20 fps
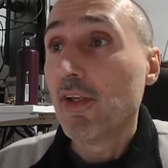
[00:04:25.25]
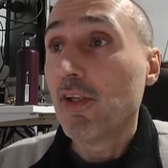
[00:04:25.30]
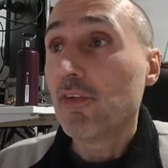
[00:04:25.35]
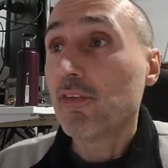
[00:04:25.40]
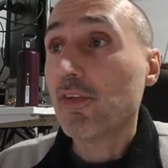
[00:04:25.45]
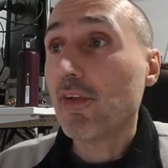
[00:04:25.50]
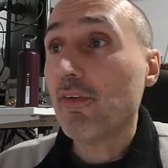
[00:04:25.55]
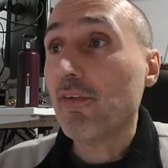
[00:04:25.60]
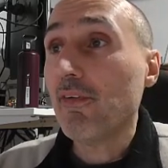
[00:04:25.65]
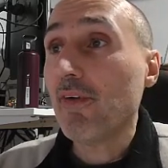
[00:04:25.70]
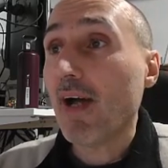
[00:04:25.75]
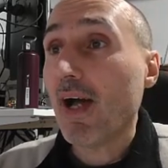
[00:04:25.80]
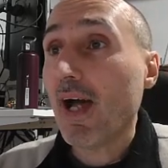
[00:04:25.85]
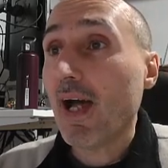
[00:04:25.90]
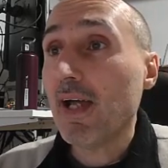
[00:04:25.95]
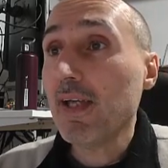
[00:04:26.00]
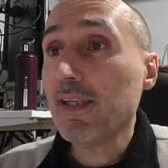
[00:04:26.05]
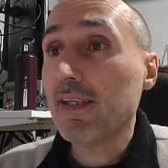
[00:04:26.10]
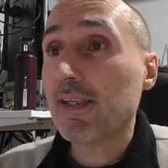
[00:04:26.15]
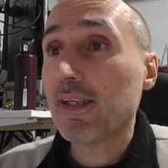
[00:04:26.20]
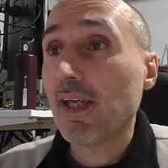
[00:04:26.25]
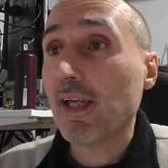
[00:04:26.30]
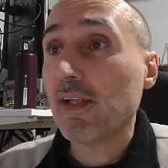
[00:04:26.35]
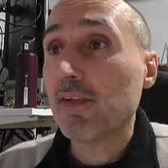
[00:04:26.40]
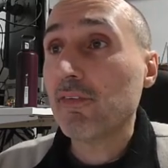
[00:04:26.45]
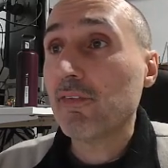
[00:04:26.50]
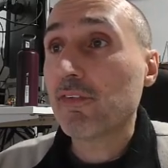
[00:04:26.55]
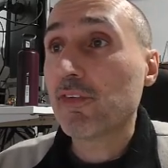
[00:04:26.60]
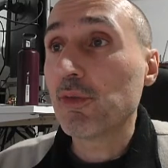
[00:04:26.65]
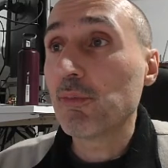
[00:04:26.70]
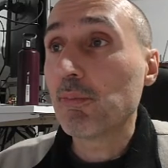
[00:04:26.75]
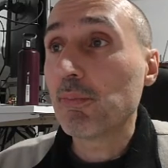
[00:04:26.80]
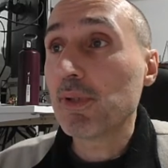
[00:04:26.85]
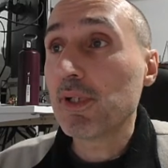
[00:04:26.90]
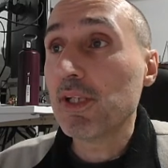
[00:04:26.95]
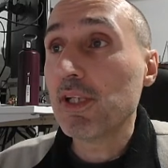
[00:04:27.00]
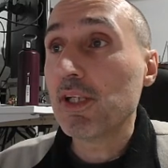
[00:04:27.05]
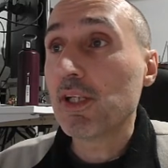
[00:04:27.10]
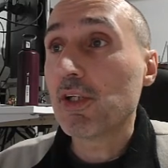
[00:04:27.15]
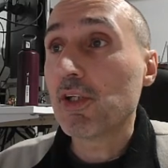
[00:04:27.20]
So I can
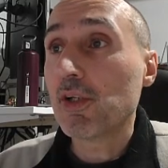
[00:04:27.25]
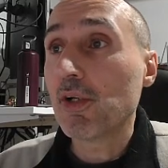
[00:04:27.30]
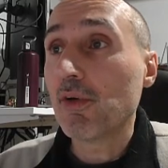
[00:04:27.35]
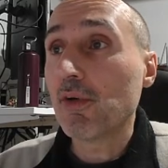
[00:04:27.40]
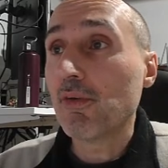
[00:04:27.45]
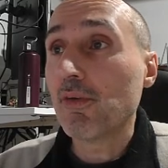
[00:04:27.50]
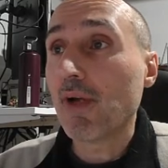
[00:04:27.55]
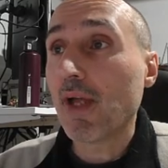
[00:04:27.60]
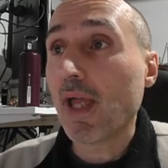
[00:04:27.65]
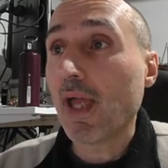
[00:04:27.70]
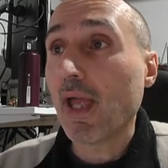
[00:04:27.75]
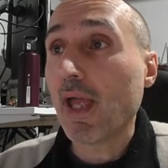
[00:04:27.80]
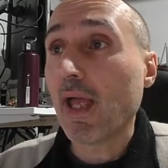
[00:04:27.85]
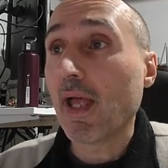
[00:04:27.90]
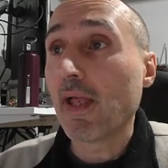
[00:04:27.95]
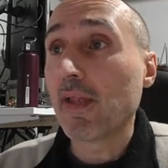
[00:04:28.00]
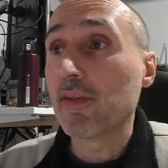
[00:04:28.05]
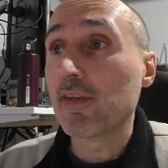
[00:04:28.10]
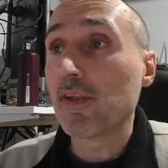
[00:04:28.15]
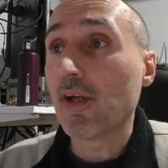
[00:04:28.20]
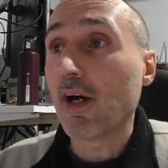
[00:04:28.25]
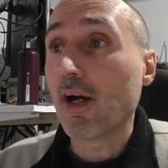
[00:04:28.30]
simply go and